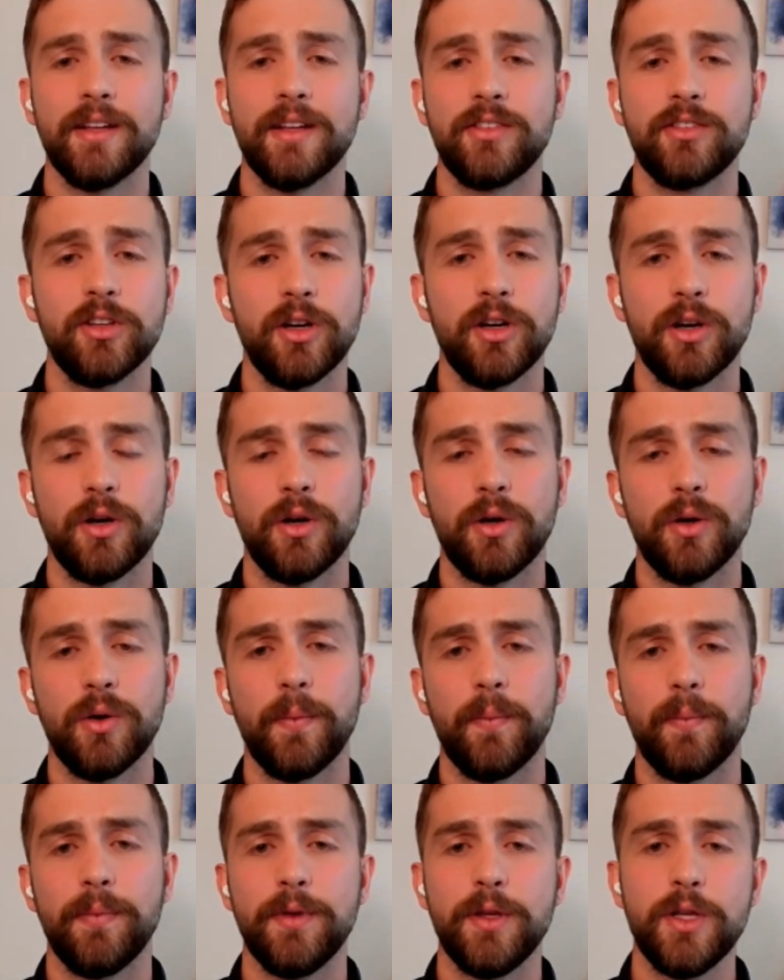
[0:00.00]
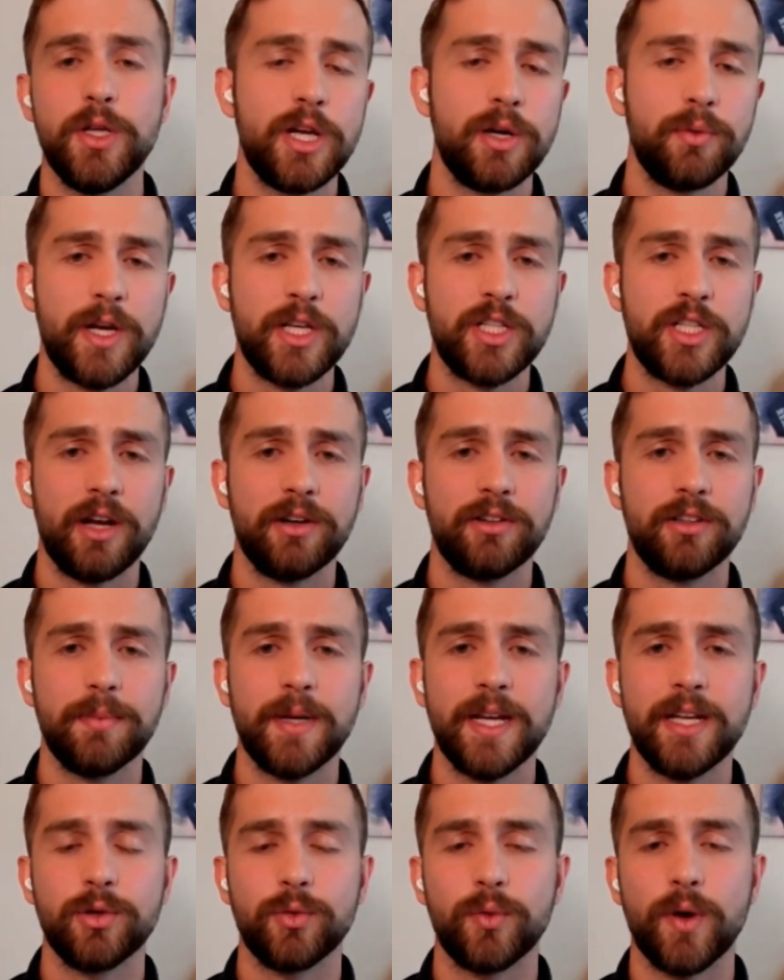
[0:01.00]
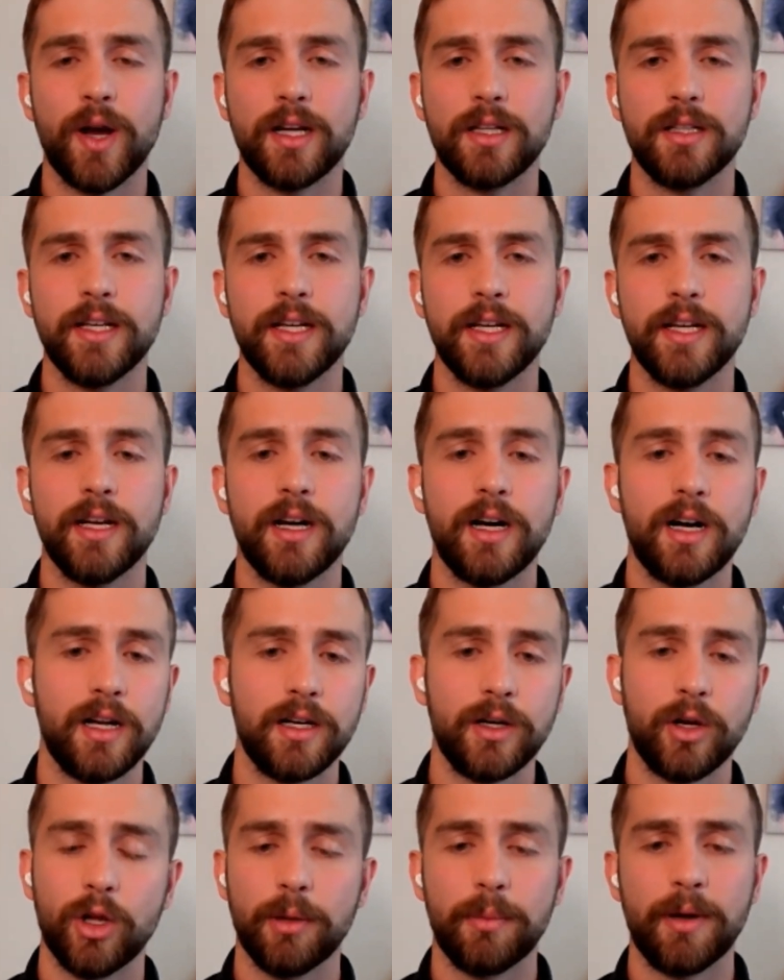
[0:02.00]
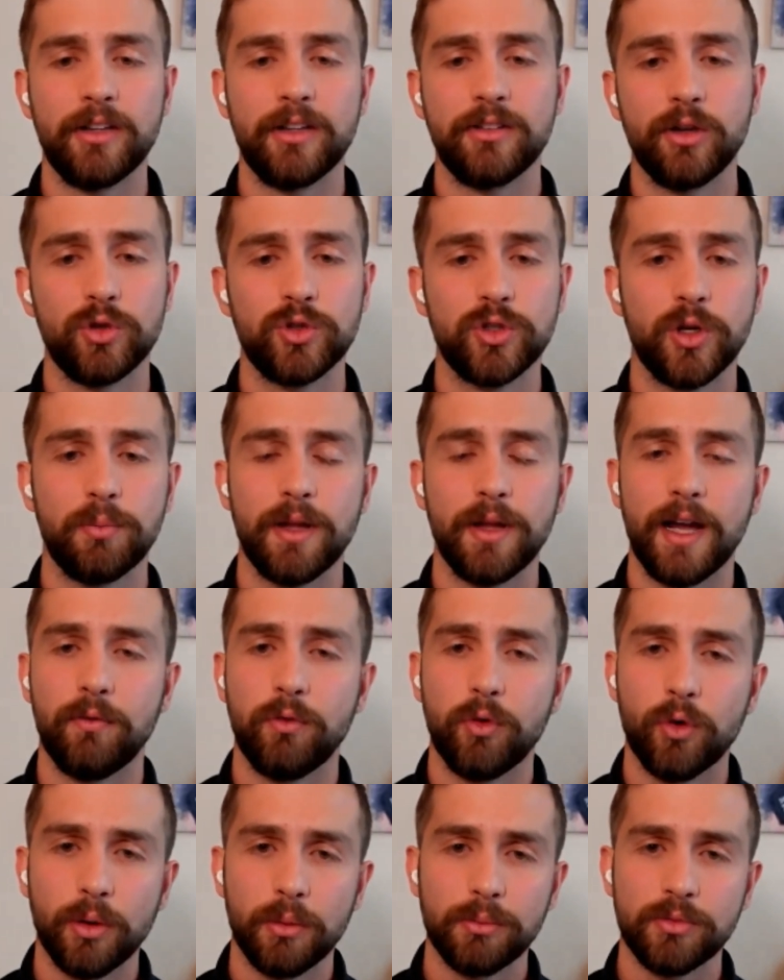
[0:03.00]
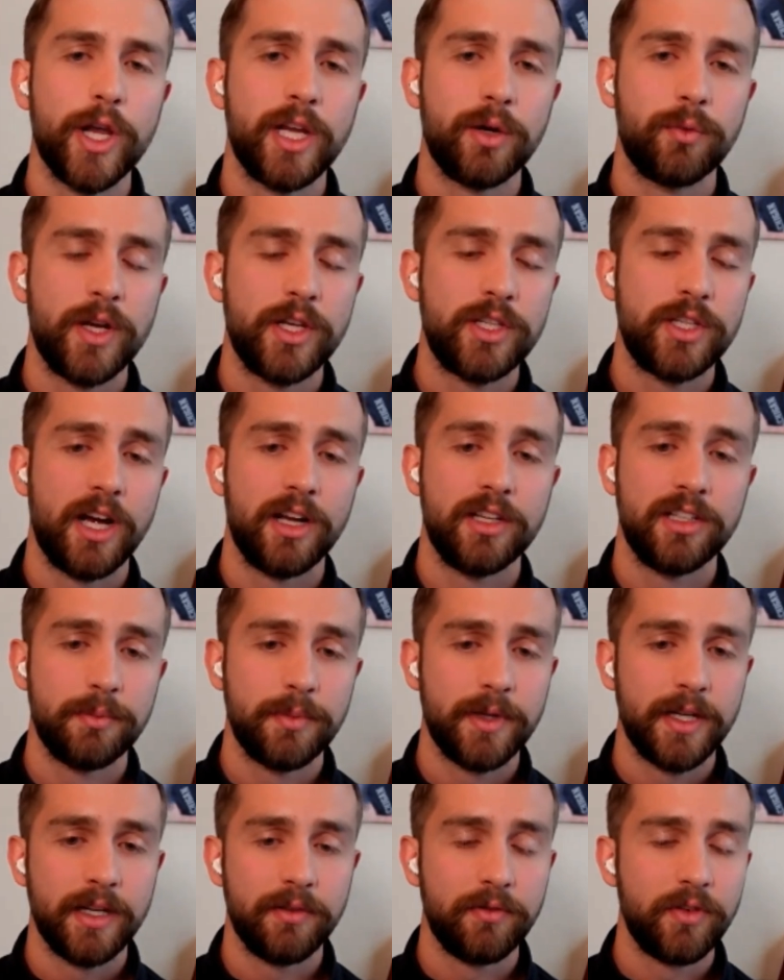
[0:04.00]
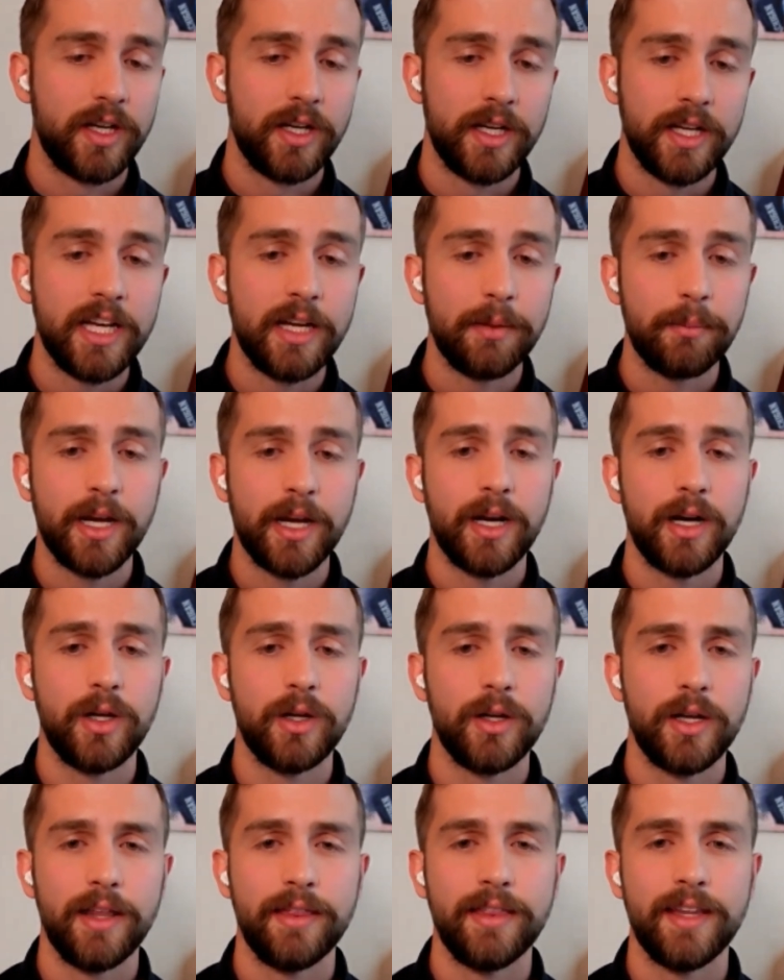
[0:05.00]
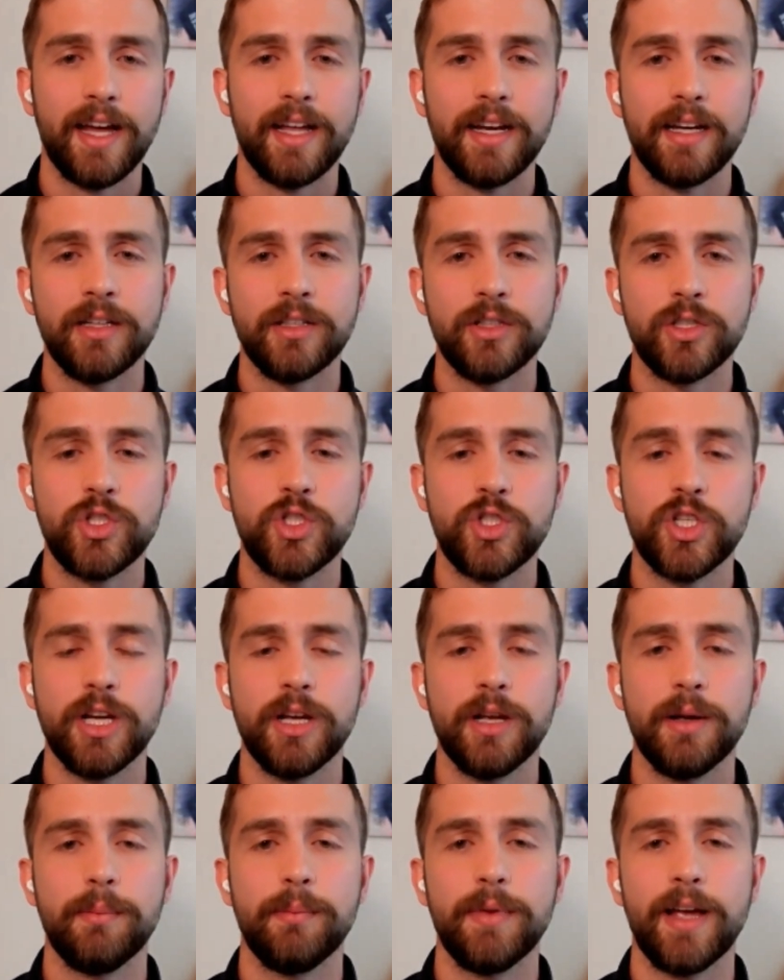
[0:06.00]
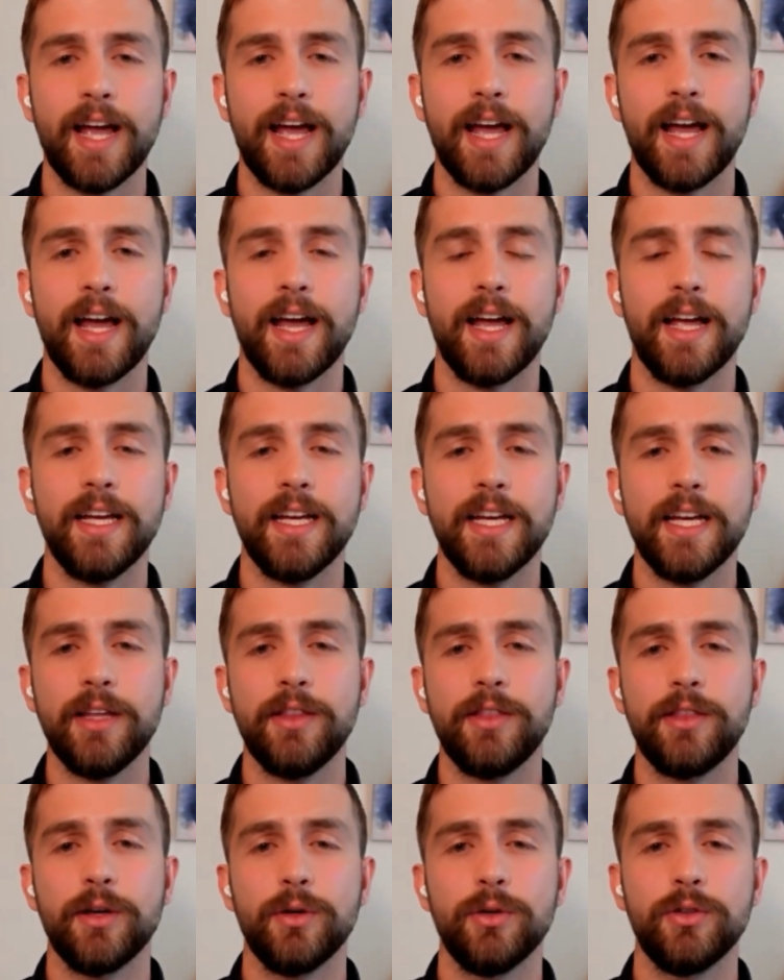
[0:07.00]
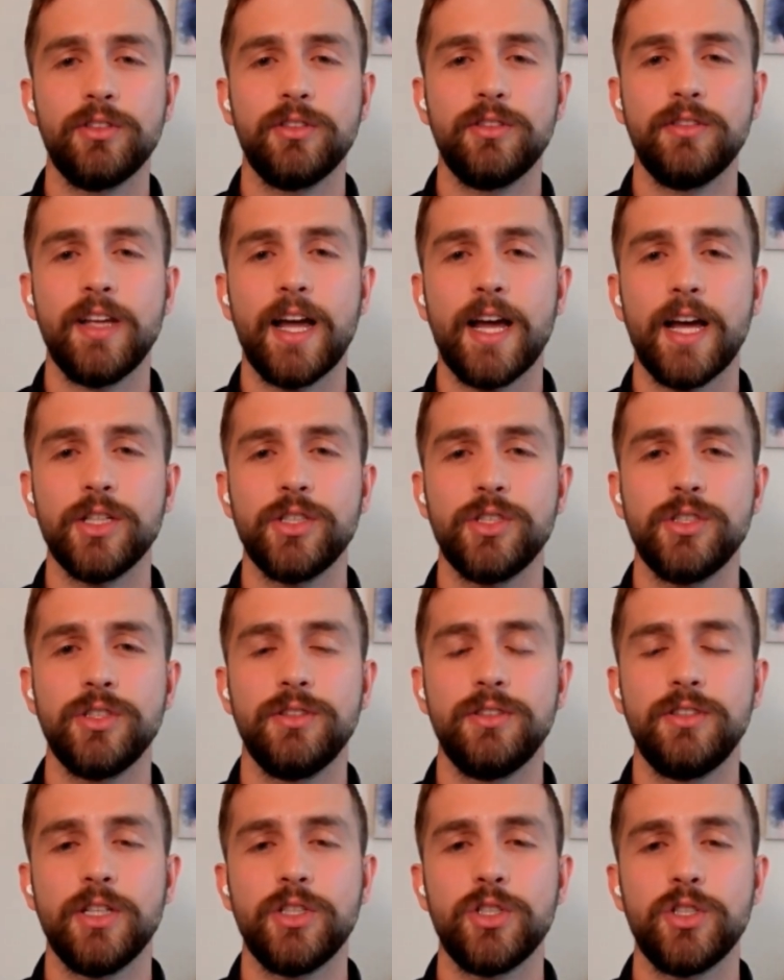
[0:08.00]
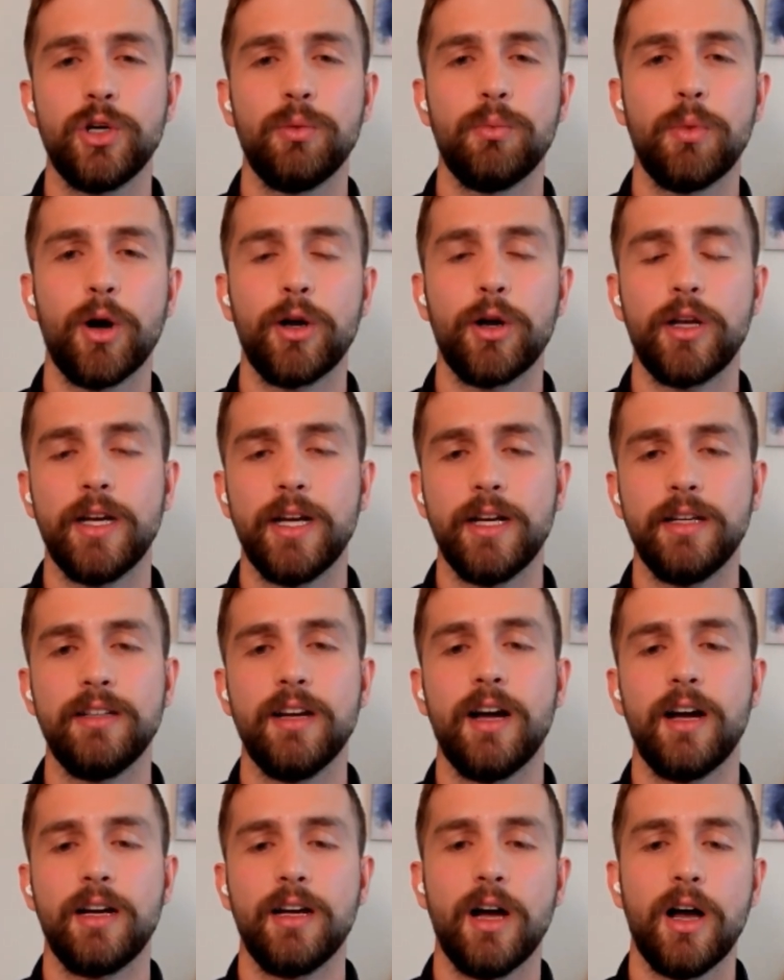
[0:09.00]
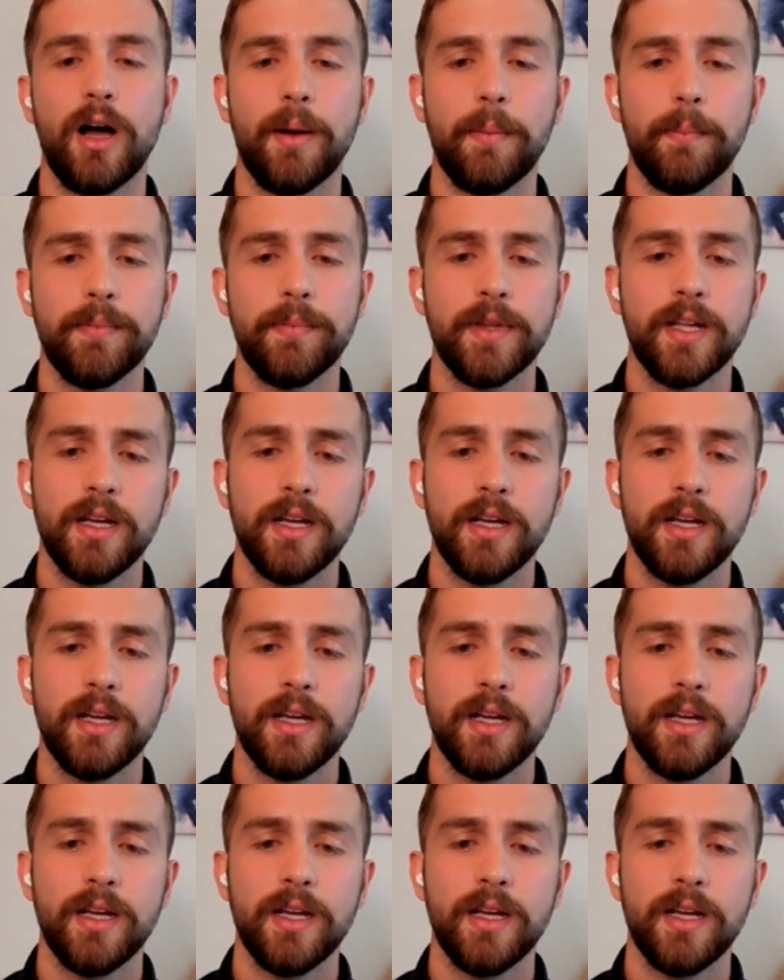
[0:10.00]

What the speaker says: So you can reach out to me directly on all of my social platforms. You can reach out to me via email, and that is jim at ethos-digitalmarketing.com.